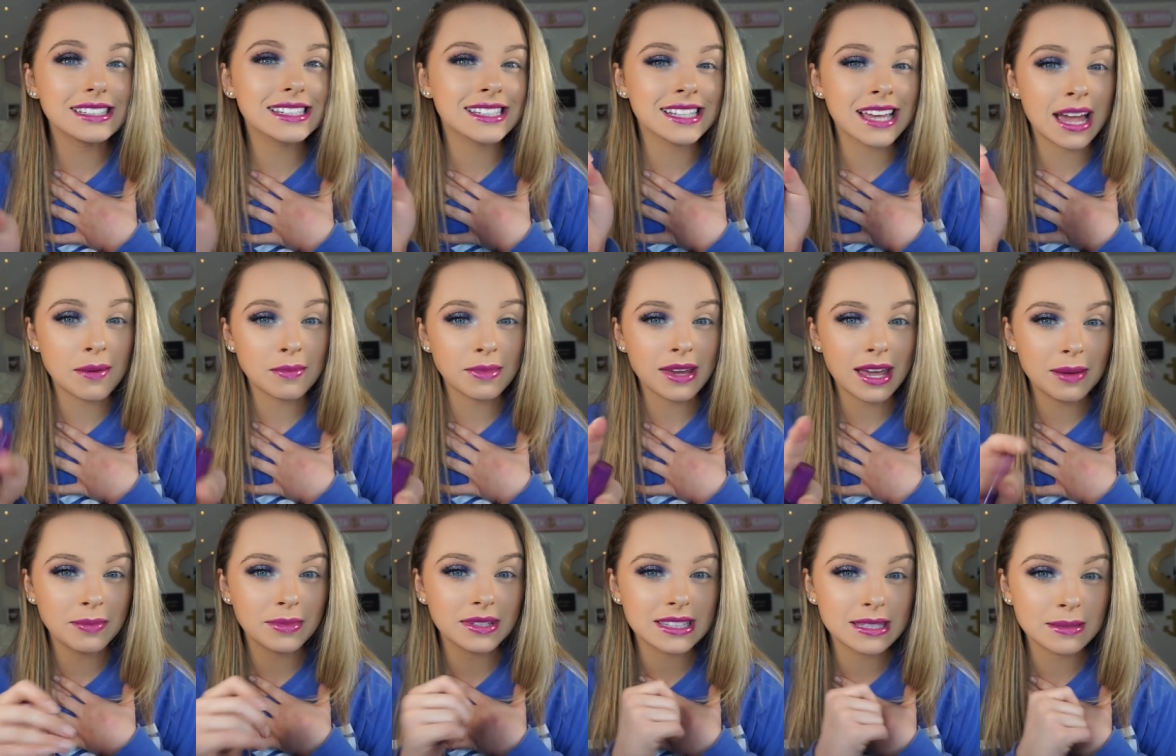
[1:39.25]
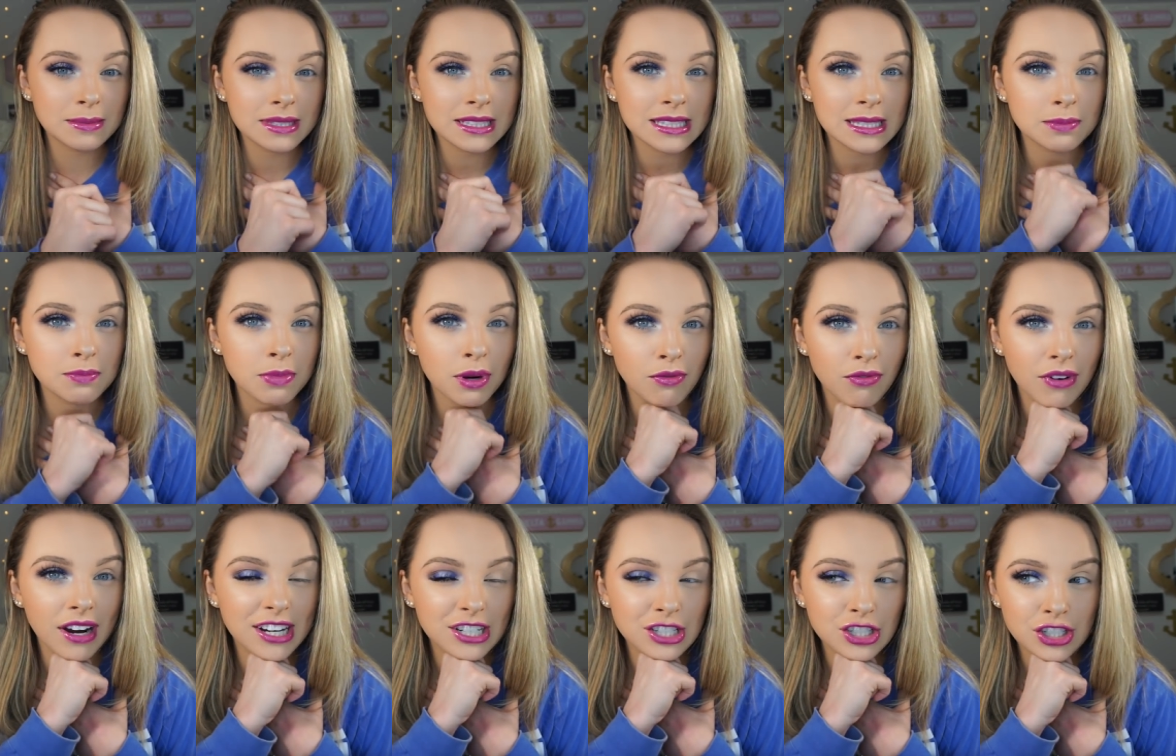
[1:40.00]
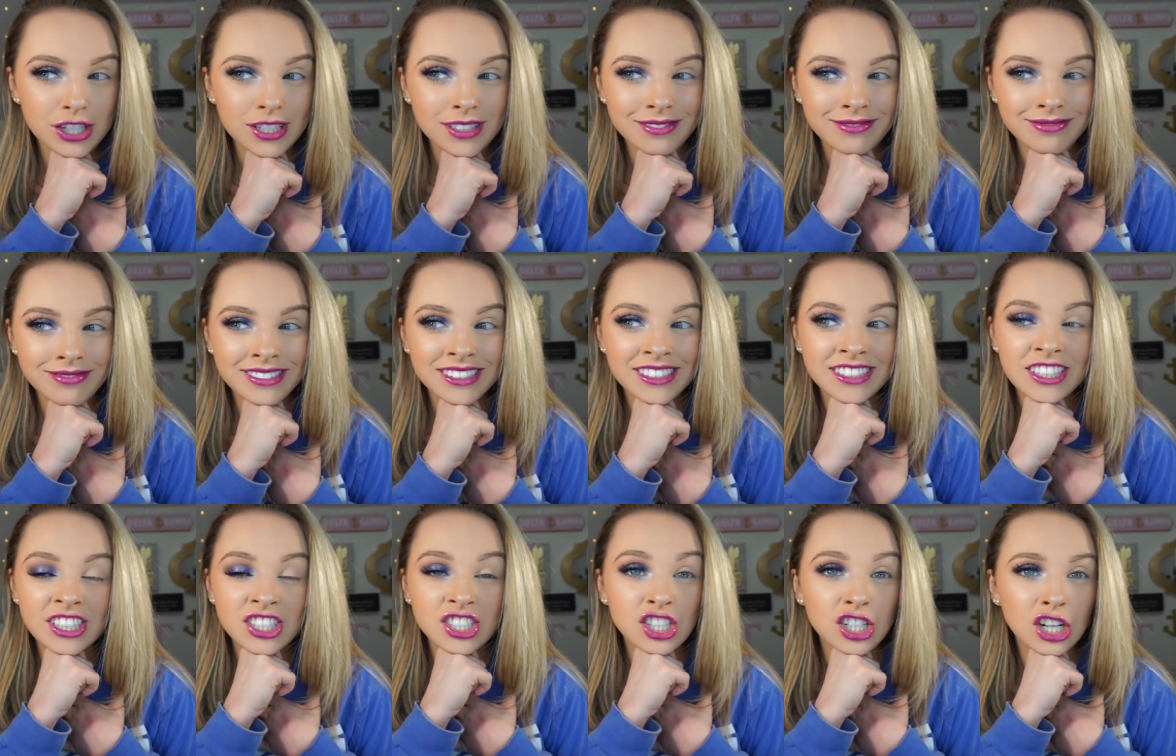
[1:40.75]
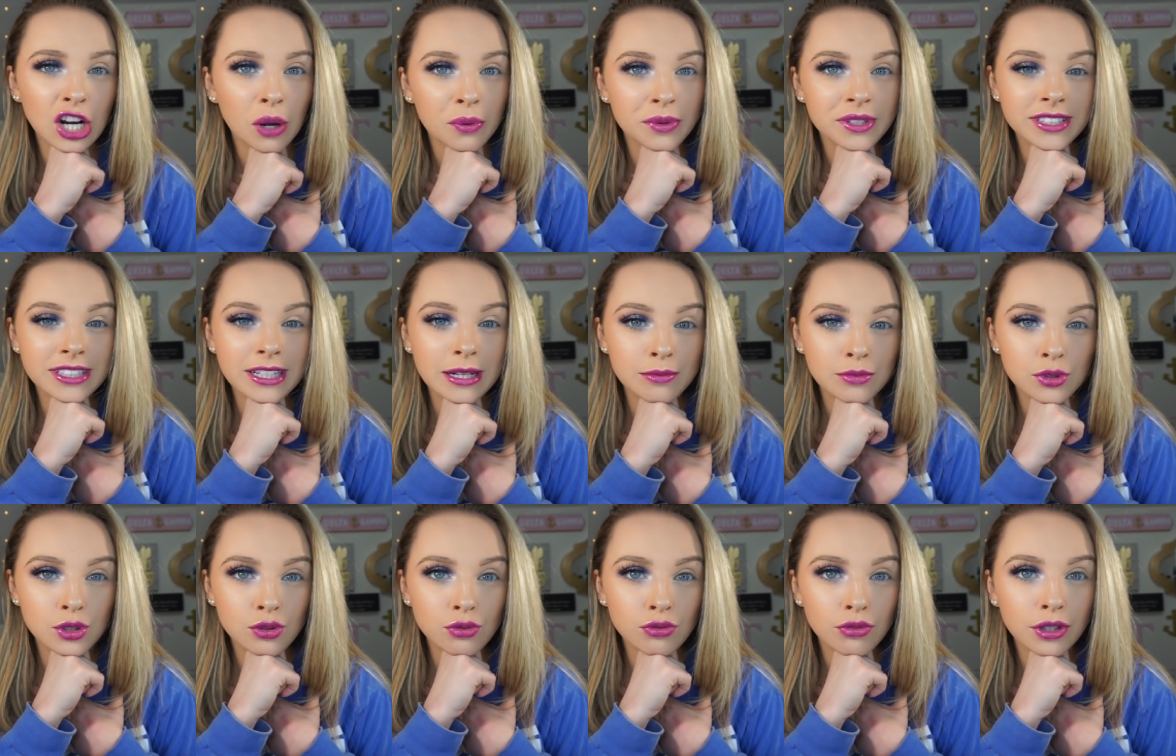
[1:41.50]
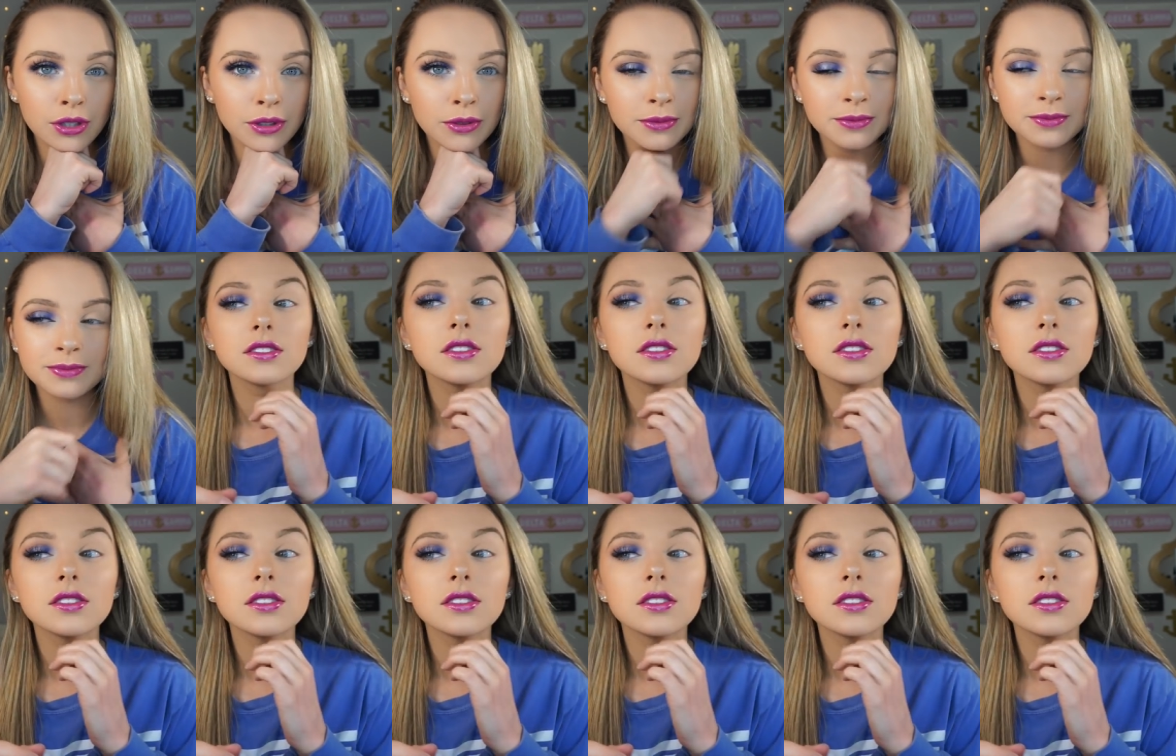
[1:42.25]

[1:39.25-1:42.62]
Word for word: Sam gave me some inspiration she always comes through.